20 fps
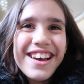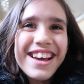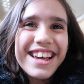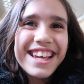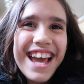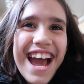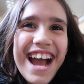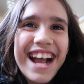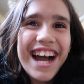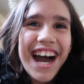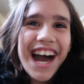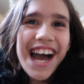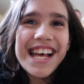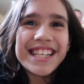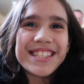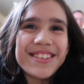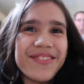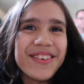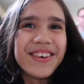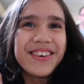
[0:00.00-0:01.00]
yeah guys,
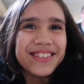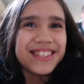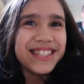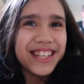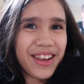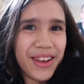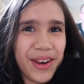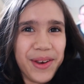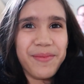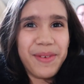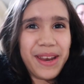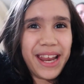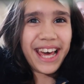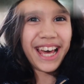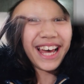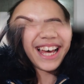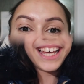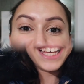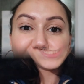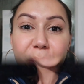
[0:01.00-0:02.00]
we will see you in a
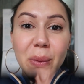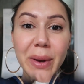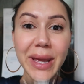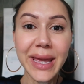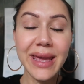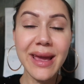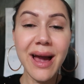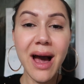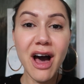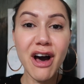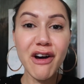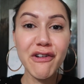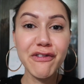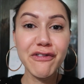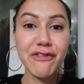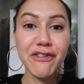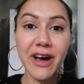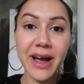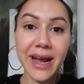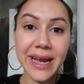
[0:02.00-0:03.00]
minute. We are
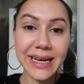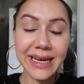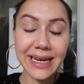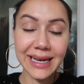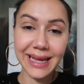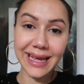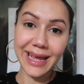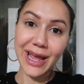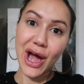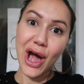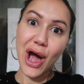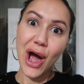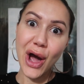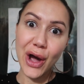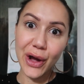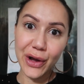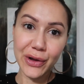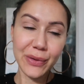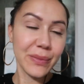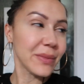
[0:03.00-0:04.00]
finally
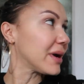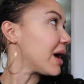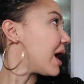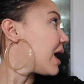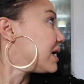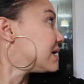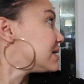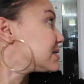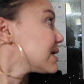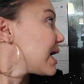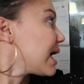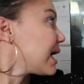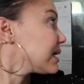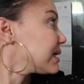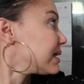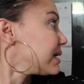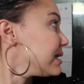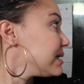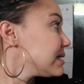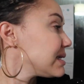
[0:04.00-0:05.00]
home guys
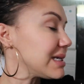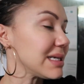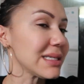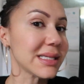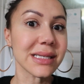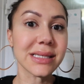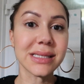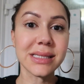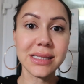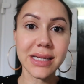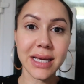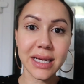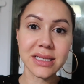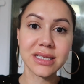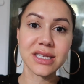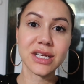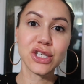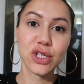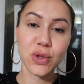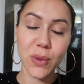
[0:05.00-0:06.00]
and it is
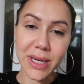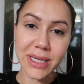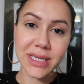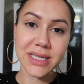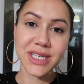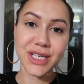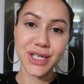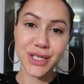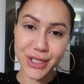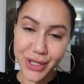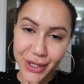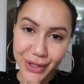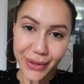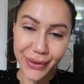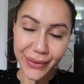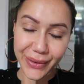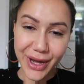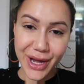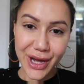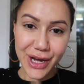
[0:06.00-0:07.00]

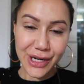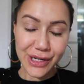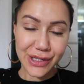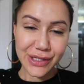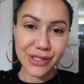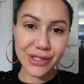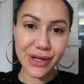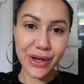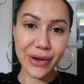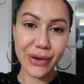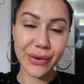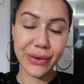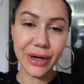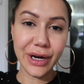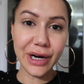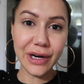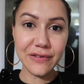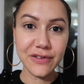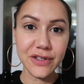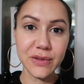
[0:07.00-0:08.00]
6.22. So
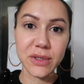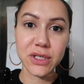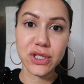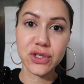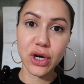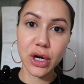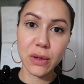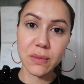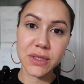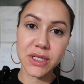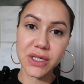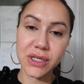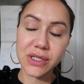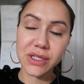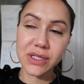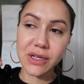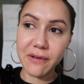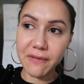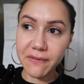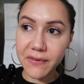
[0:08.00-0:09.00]
after we dropped
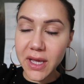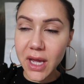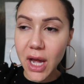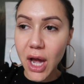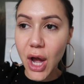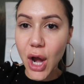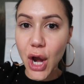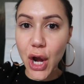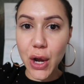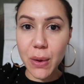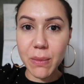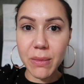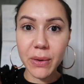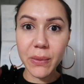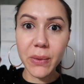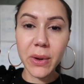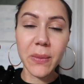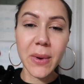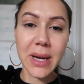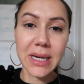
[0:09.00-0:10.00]
Sophia home,
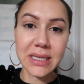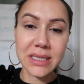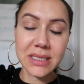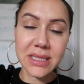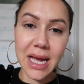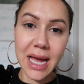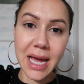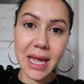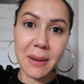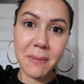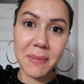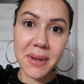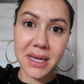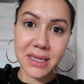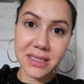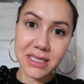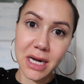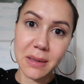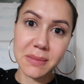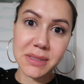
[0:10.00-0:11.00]
we went and
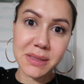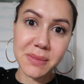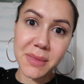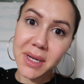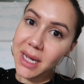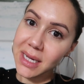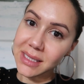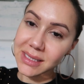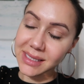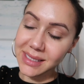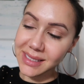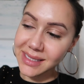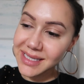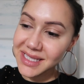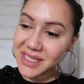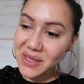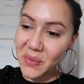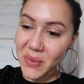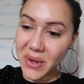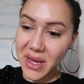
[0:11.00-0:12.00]
picked up some
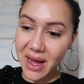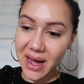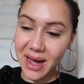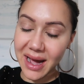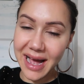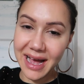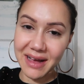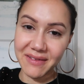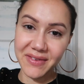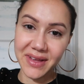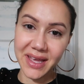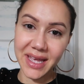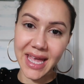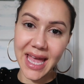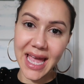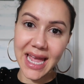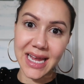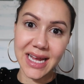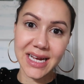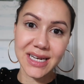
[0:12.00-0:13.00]
cousins. We are having
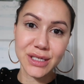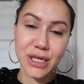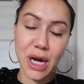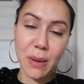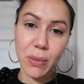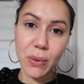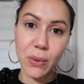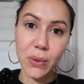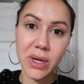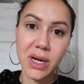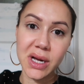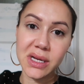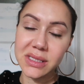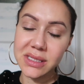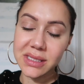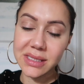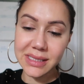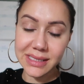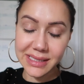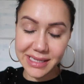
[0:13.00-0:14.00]
a double
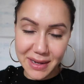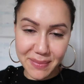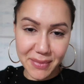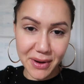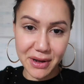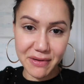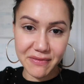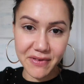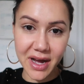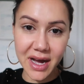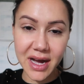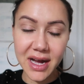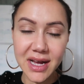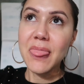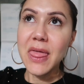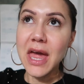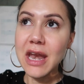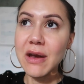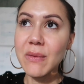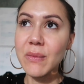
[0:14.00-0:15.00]
cousin sleepover.
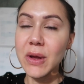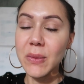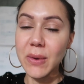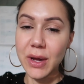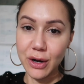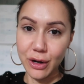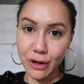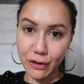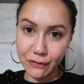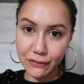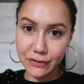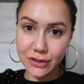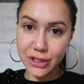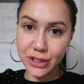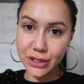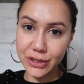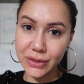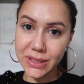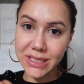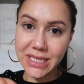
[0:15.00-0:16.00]
Then we went off
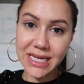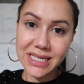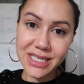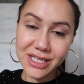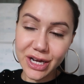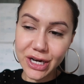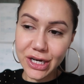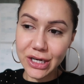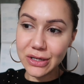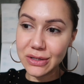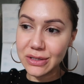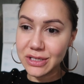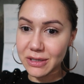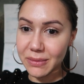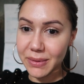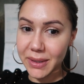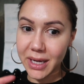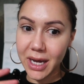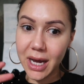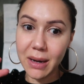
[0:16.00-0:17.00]
to Tesco's to
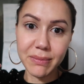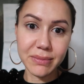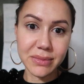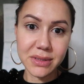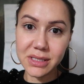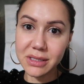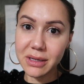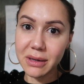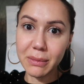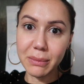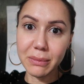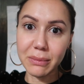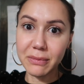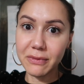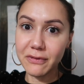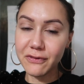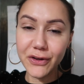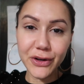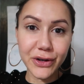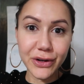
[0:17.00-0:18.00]
pick up some
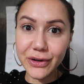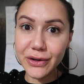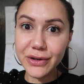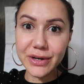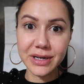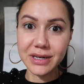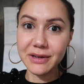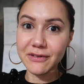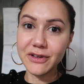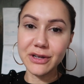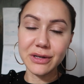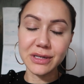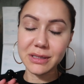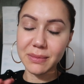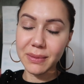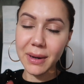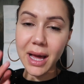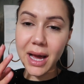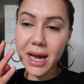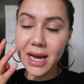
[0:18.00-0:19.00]
food and a few
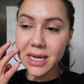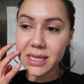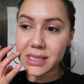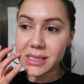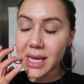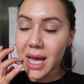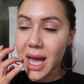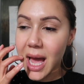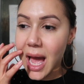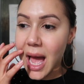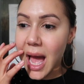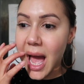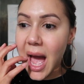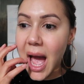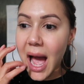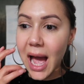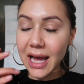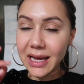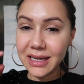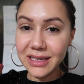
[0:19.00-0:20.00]
supplies.
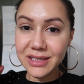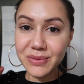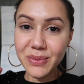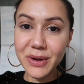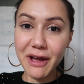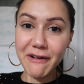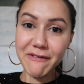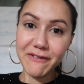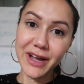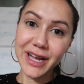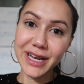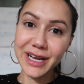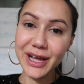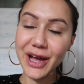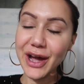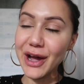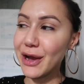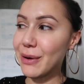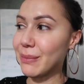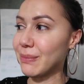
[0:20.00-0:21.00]
And we are finally
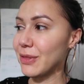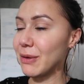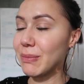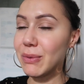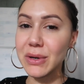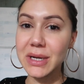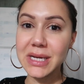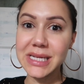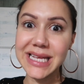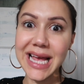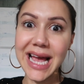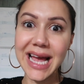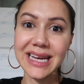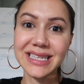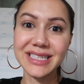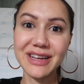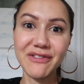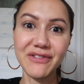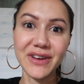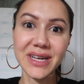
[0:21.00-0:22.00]
home. The boys
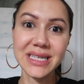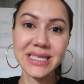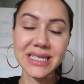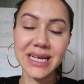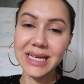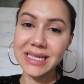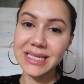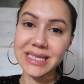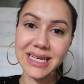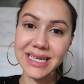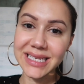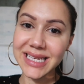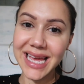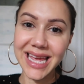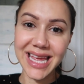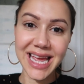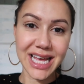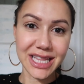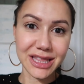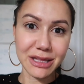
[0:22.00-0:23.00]
had a fantastic
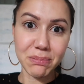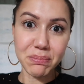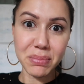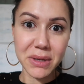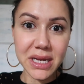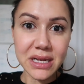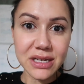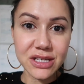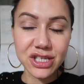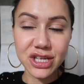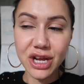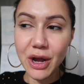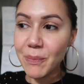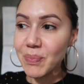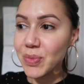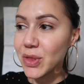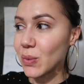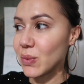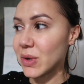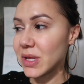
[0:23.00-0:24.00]
day at the beach
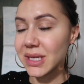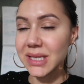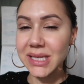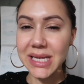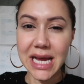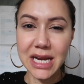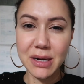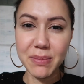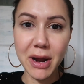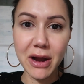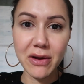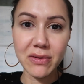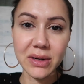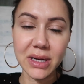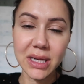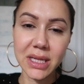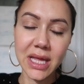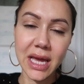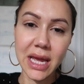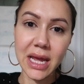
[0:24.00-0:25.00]
with dad
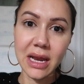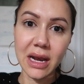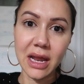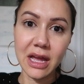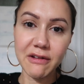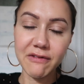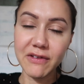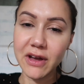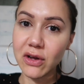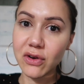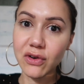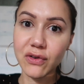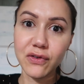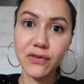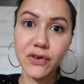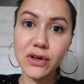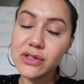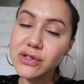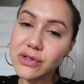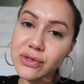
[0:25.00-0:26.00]
apparently they like found
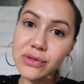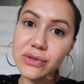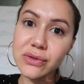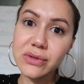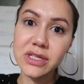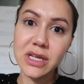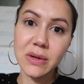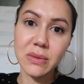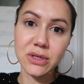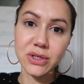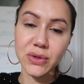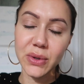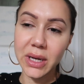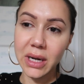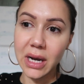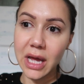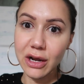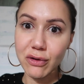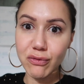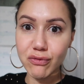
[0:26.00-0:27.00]
fossils they were doing
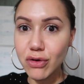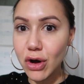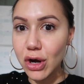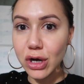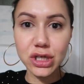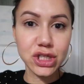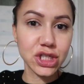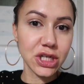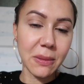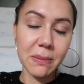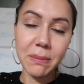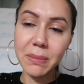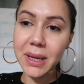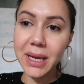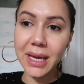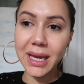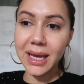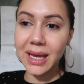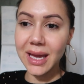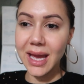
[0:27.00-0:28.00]
like rock
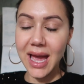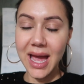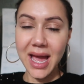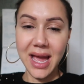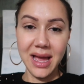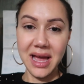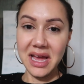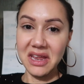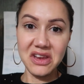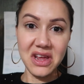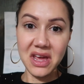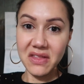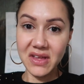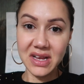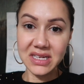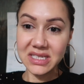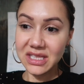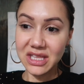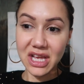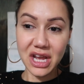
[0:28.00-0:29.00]
jumping and yeah
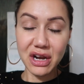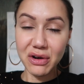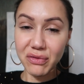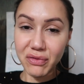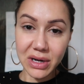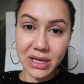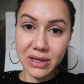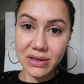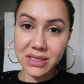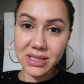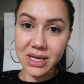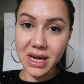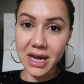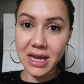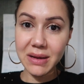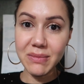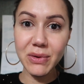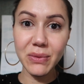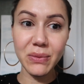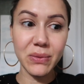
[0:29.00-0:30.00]
they said they had a really good
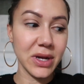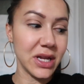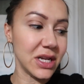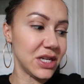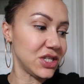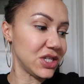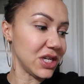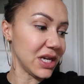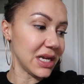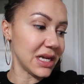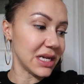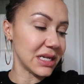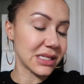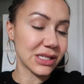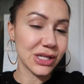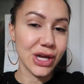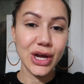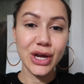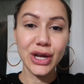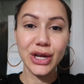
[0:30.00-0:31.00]
time which
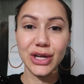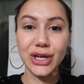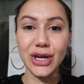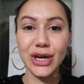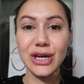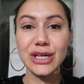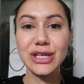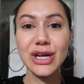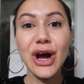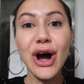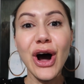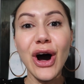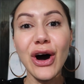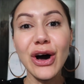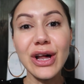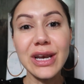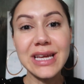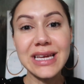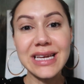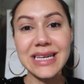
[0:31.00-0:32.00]
is good
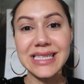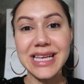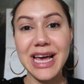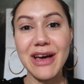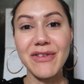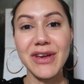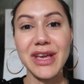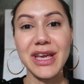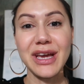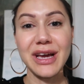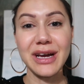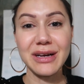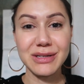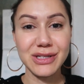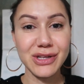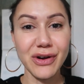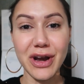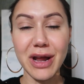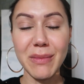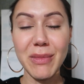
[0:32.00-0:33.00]
ollie is having uh,
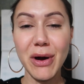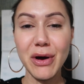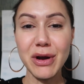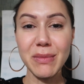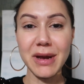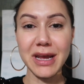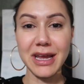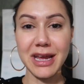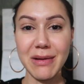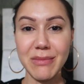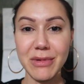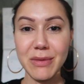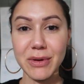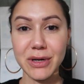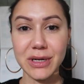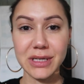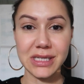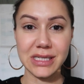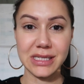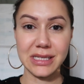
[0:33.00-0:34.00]
sorry i'm holding my camera
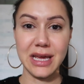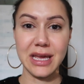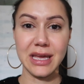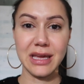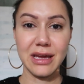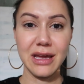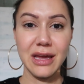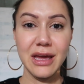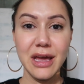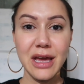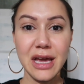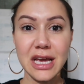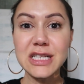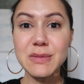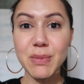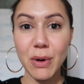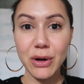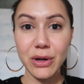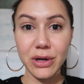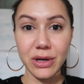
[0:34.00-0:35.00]
because it's like it's
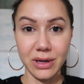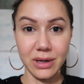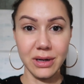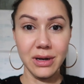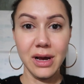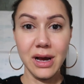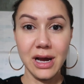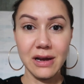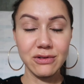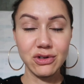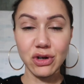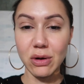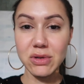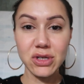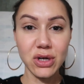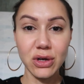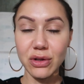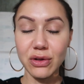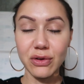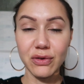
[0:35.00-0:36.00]
broken i've dropped
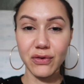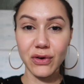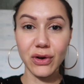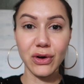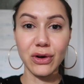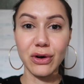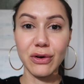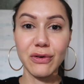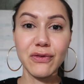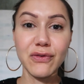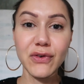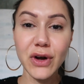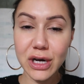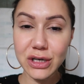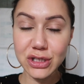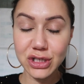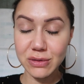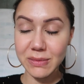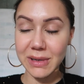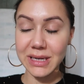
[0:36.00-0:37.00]
it on the floor
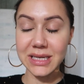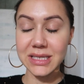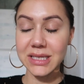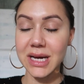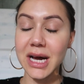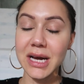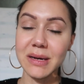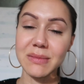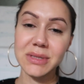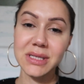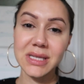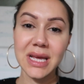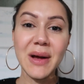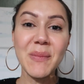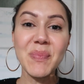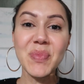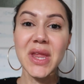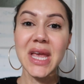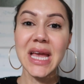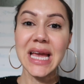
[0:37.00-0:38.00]
far too many times
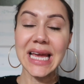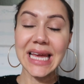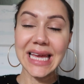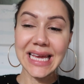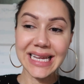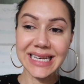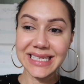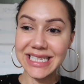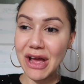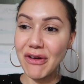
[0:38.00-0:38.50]
it